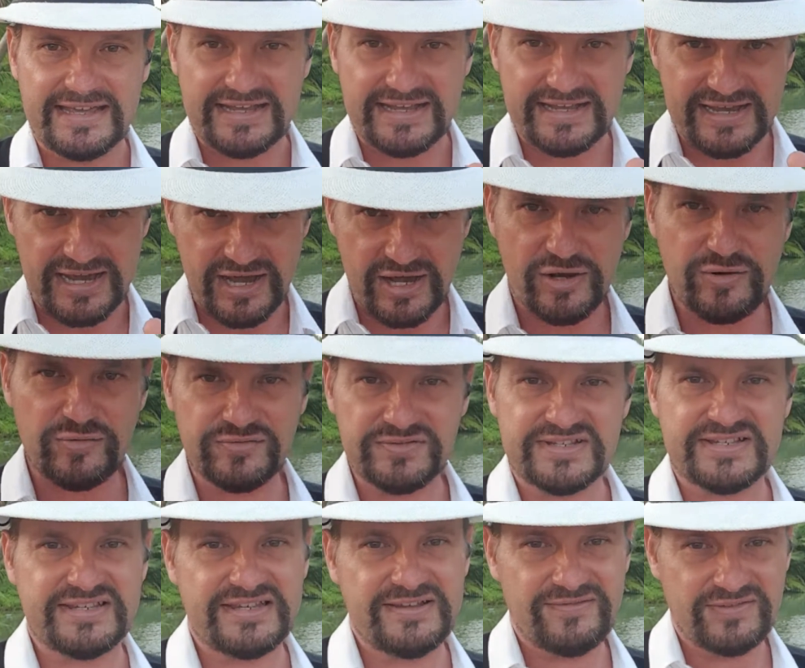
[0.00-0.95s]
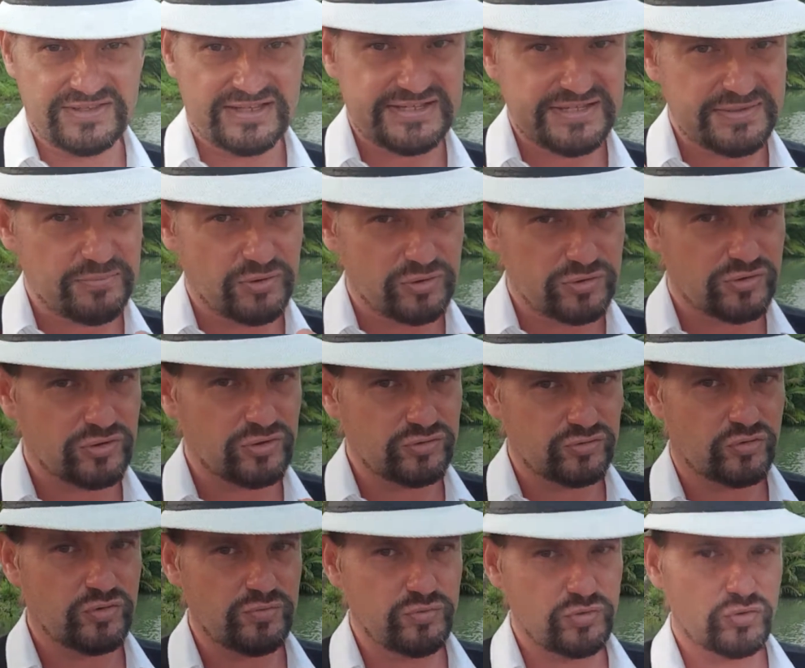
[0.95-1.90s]
counts. Even the small
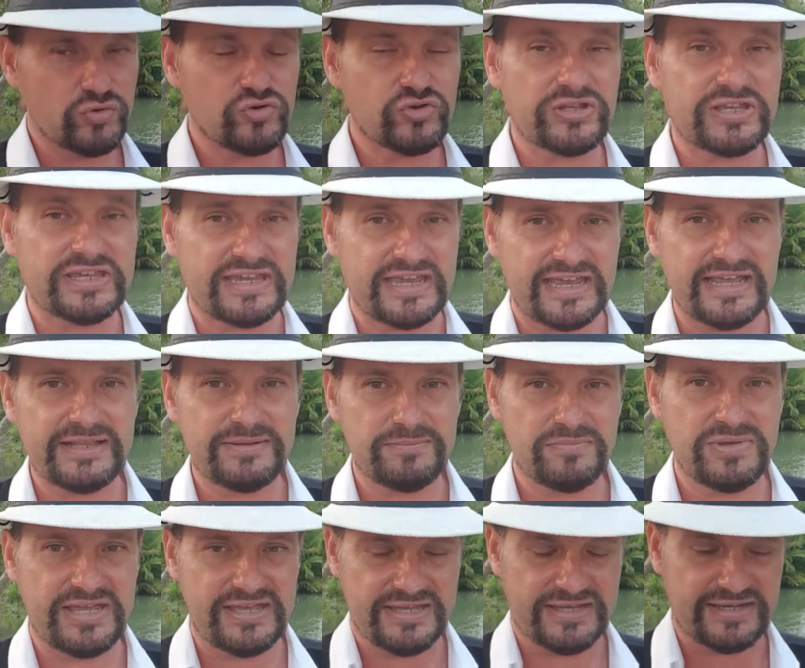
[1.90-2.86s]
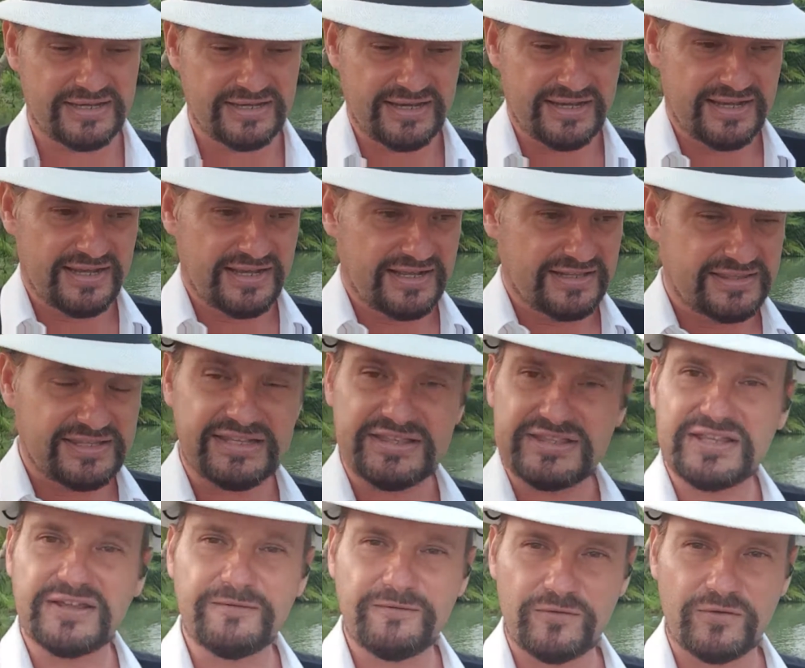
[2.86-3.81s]
contribution can make the
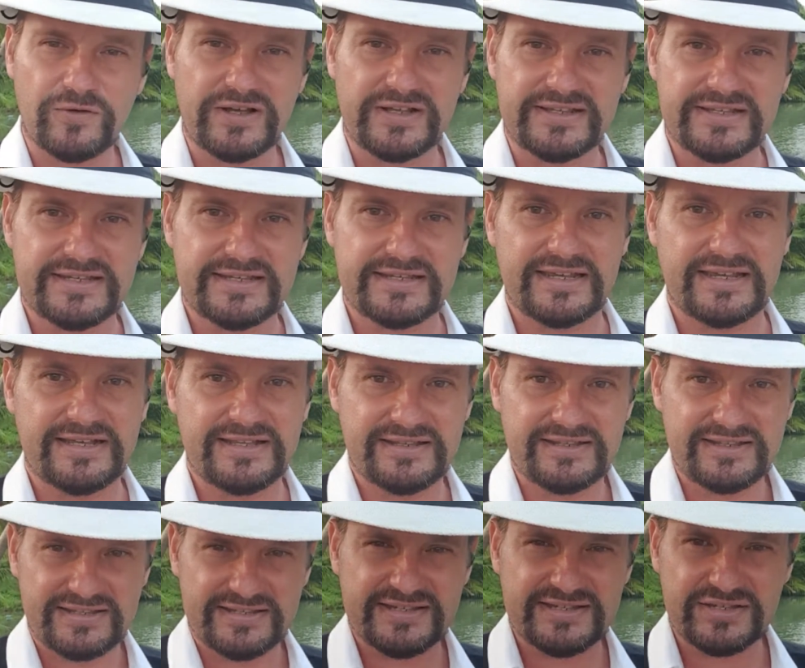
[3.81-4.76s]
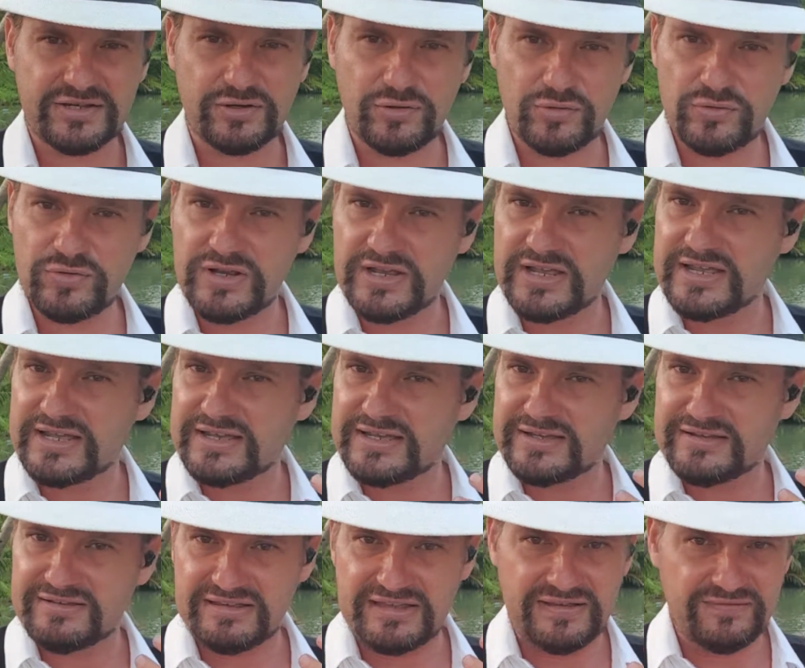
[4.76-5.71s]
difference. And so
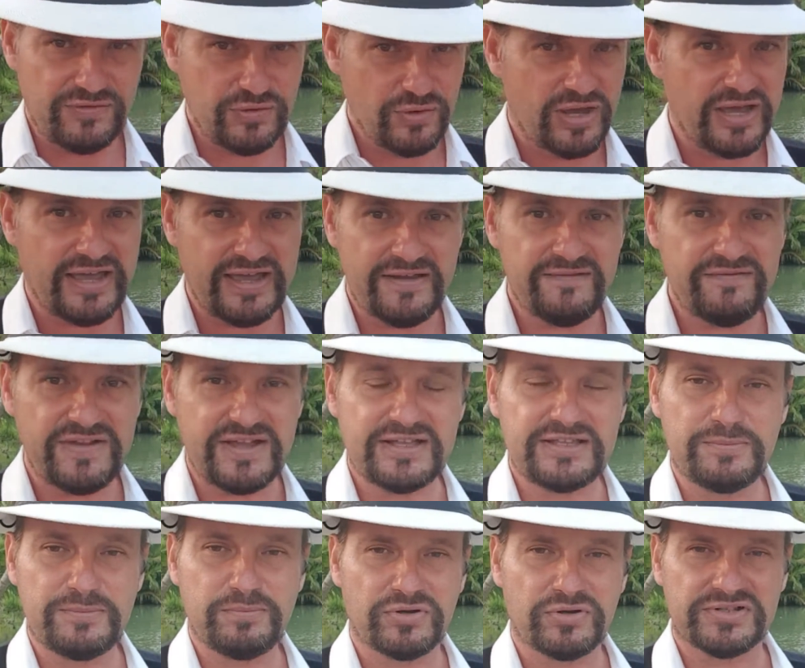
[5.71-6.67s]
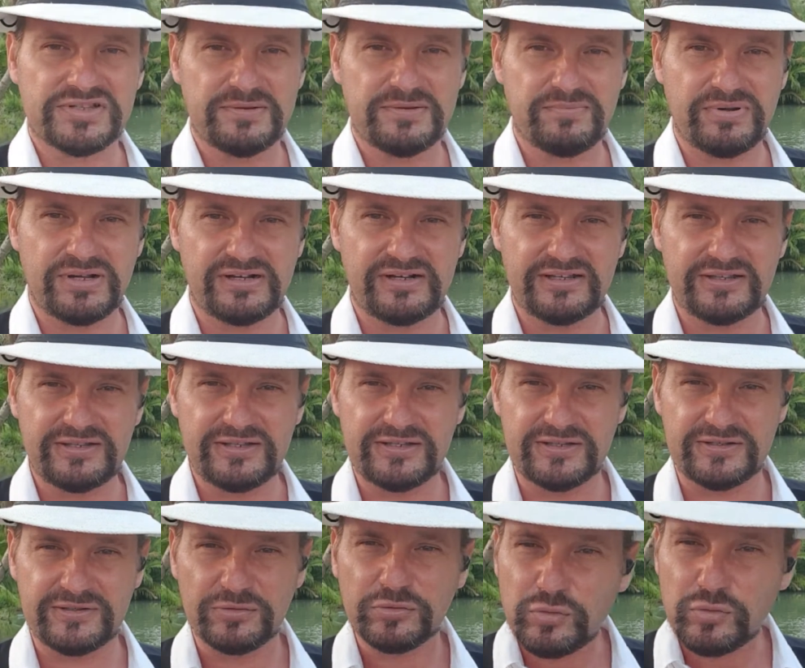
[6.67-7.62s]
if you have any
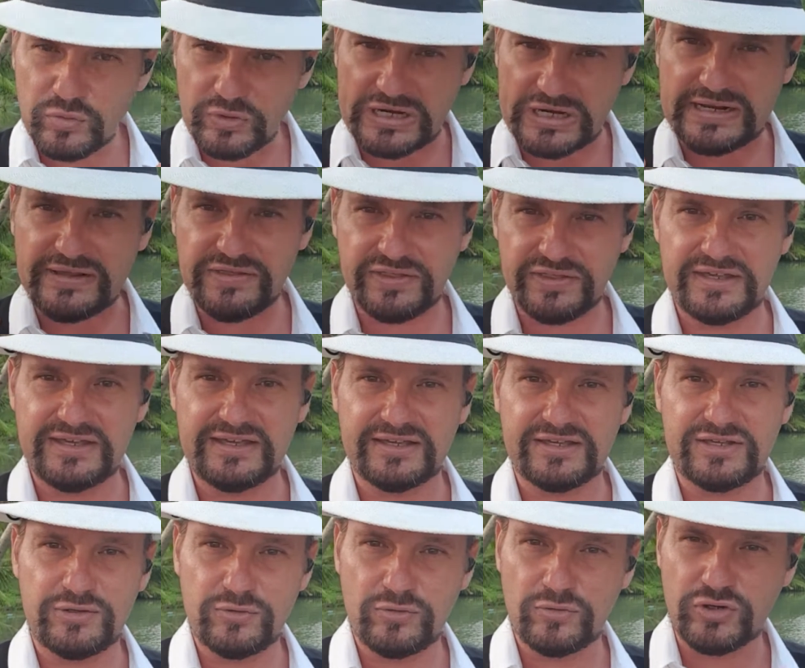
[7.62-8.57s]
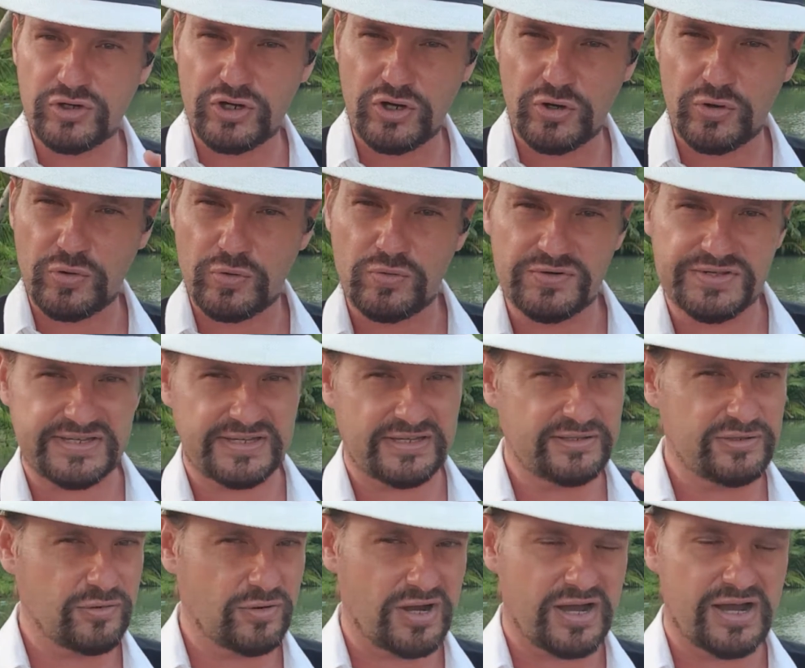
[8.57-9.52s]
possibility to rethink your goals
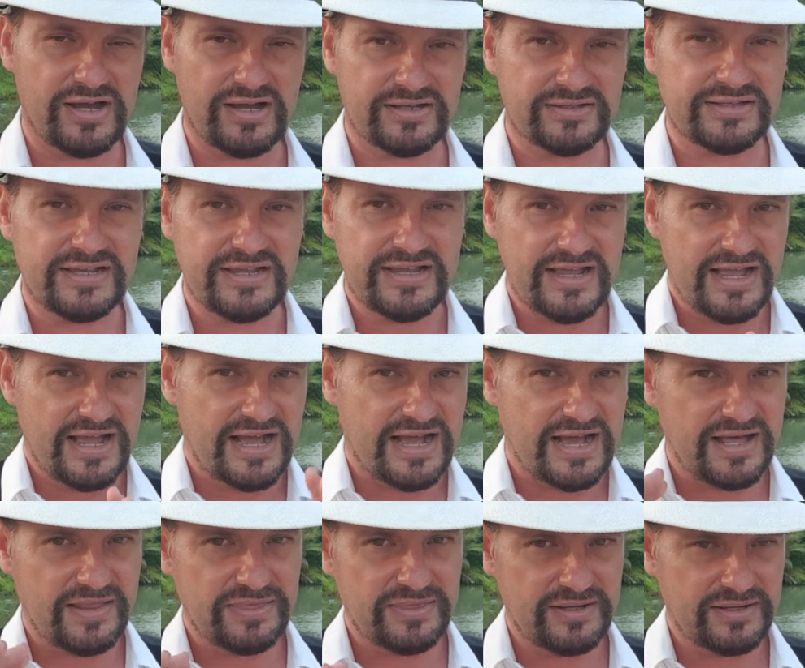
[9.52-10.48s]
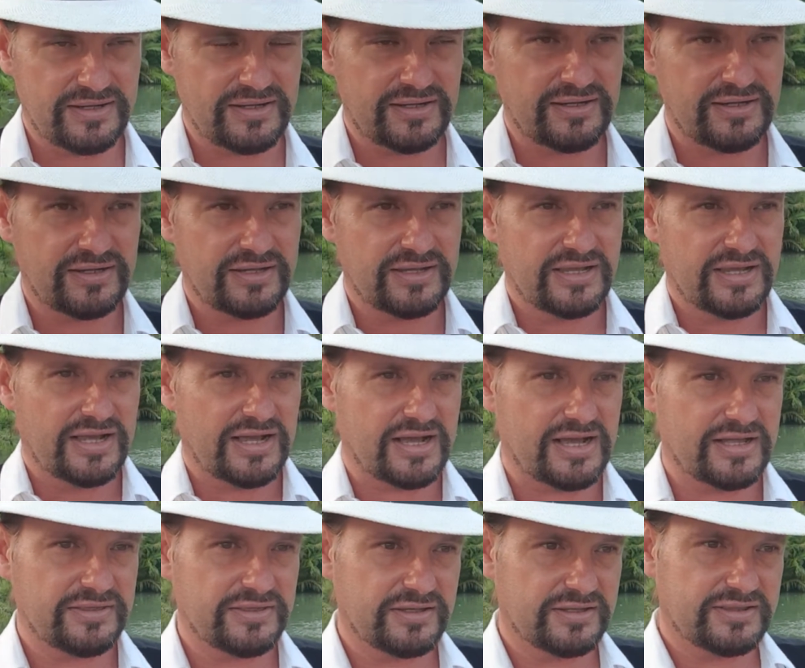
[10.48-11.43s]
and your art under
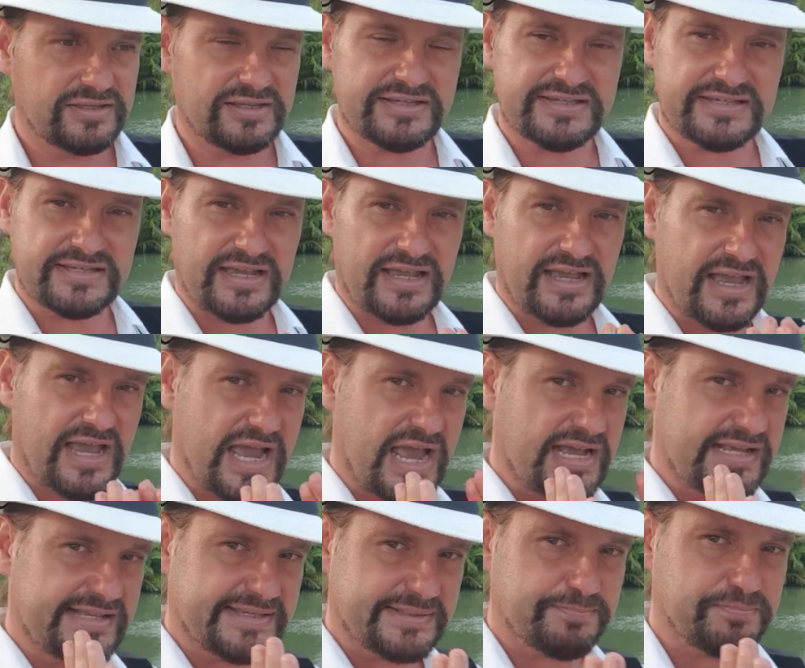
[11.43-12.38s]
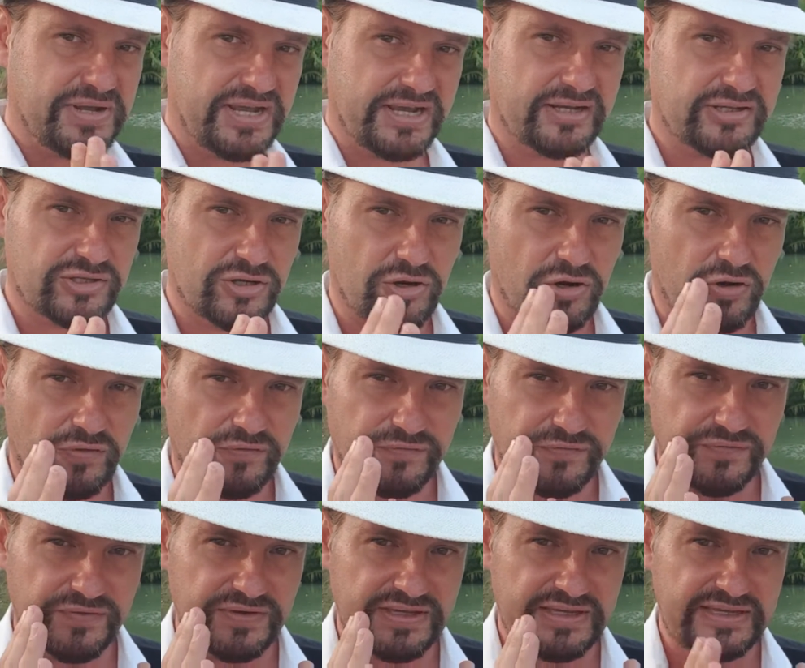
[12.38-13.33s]
this aspect of
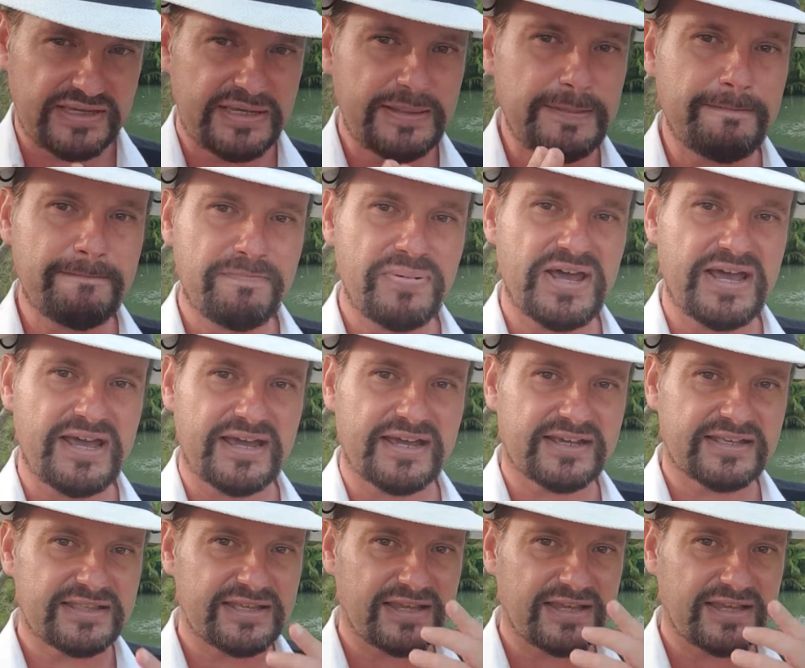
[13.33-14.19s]
impact